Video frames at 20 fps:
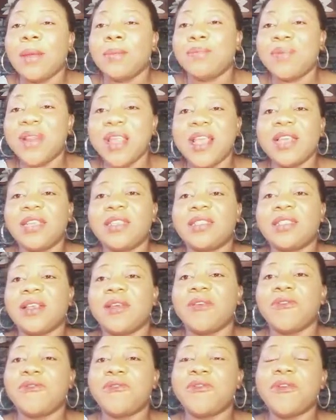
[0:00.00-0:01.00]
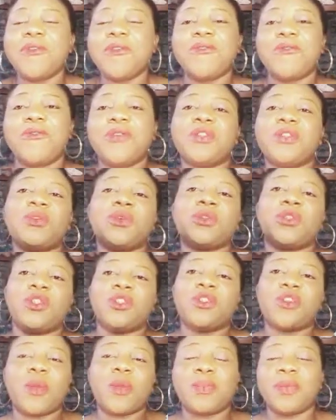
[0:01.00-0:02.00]
please feel free to
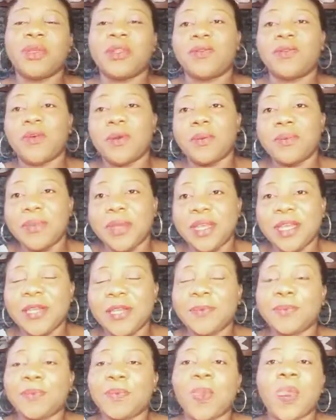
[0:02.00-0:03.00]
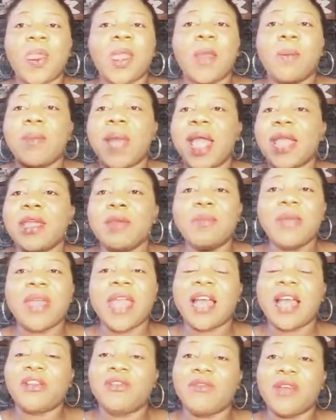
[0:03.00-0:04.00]
drop it for me. My email
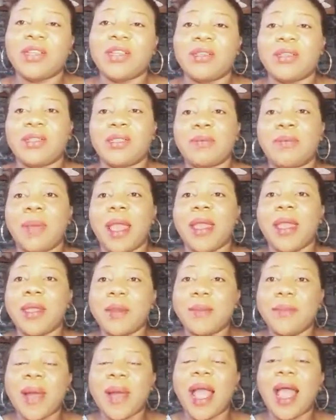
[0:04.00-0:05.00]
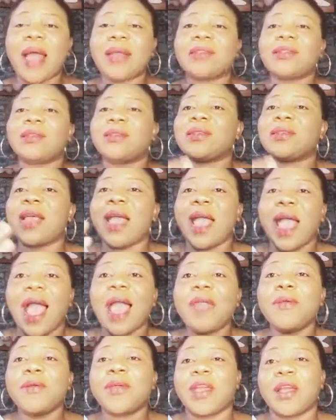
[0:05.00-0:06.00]
address is in my about.
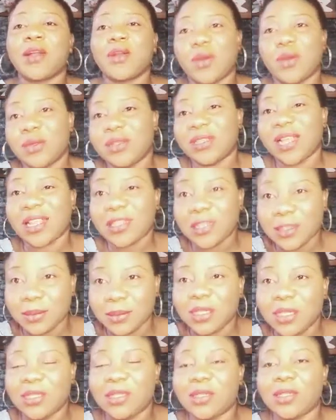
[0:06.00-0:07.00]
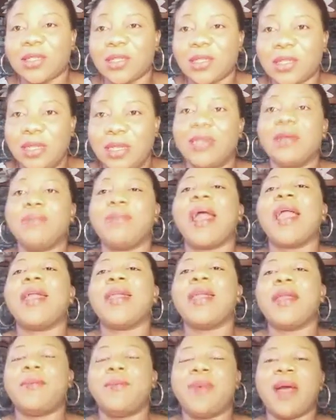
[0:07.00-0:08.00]
How you can contact me is in my
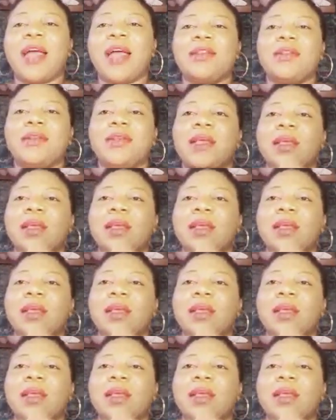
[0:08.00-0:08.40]
about.